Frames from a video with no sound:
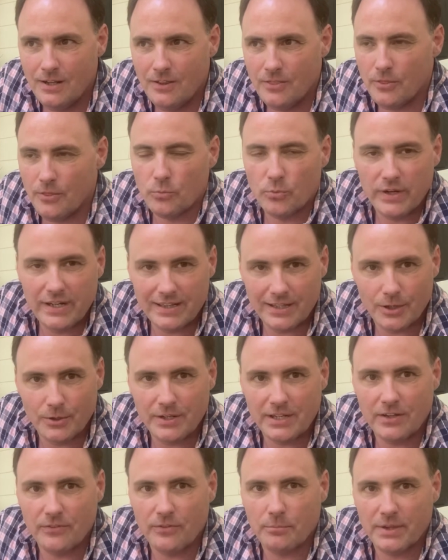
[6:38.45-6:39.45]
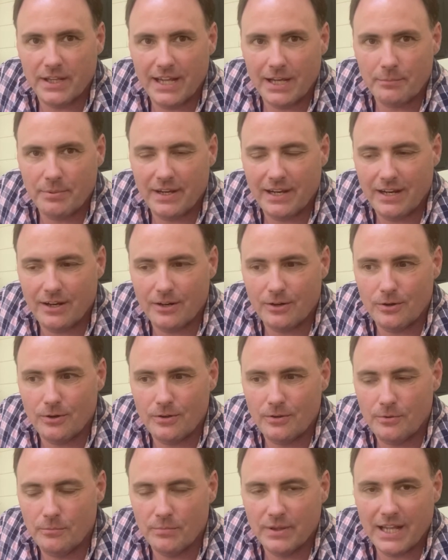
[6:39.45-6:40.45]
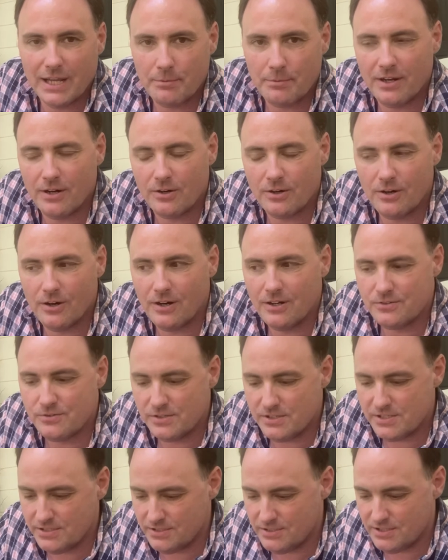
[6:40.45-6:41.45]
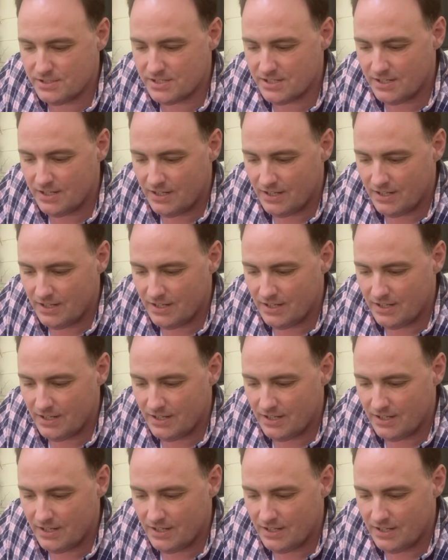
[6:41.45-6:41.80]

The reloading of the black powder and black powder cartridges,